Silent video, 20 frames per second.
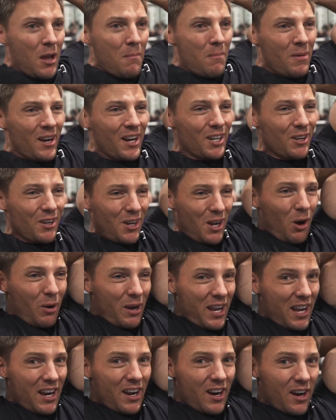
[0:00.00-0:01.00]
The minute you go
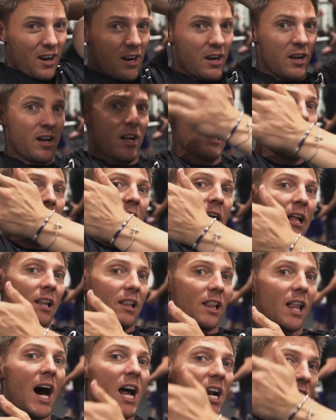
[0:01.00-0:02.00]
here,
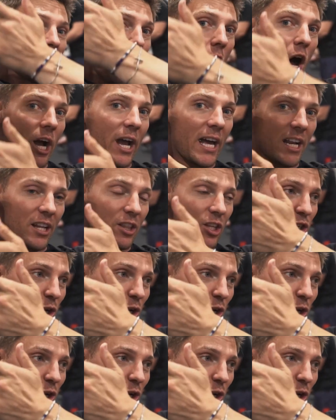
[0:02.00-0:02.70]
a lot of long head in the